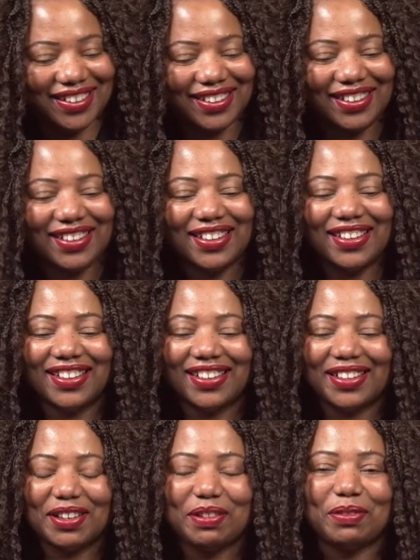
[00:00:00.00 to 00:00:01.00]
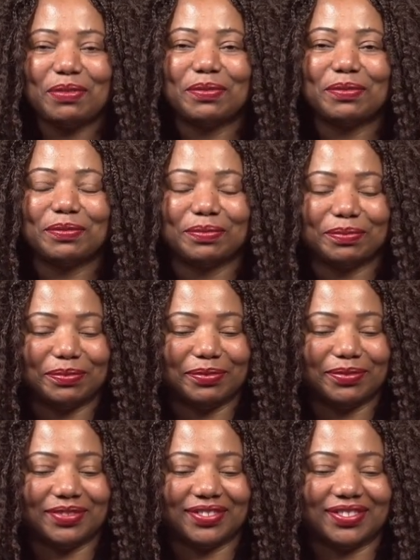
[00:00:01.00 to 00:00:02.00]

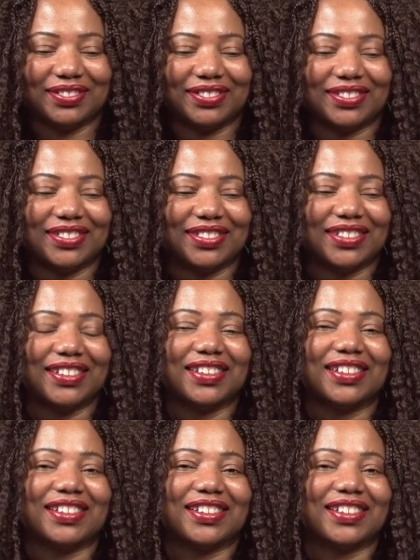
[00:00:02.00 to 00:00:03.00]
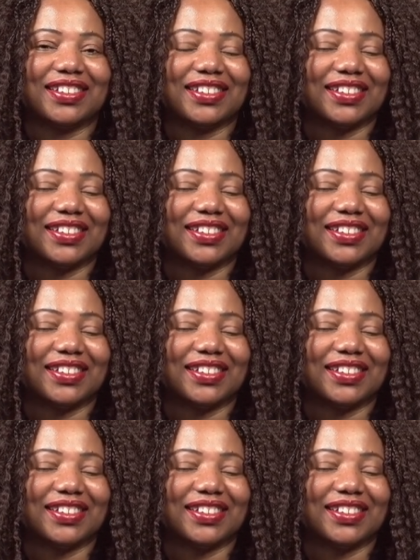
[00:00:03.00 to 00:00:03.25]
No words are spoken by the person on screen.